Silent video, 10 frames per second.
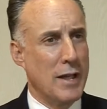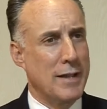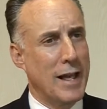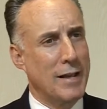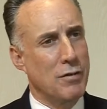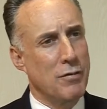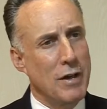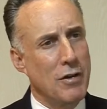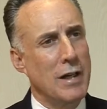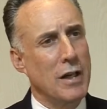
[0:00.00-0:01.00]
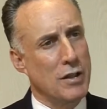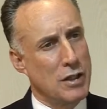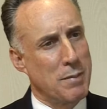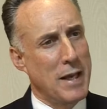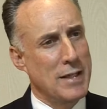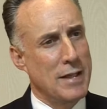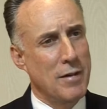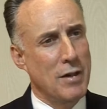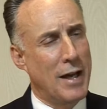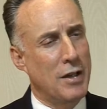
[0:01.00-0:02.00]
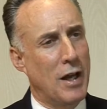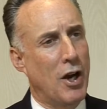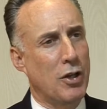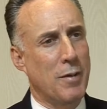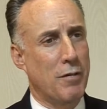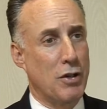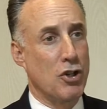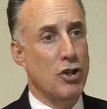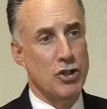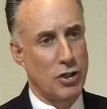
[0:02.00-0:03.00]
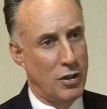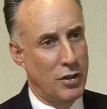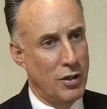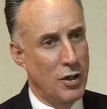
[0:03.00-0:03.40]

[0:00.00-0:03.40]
That leaves very little space, even on the argument of inertia.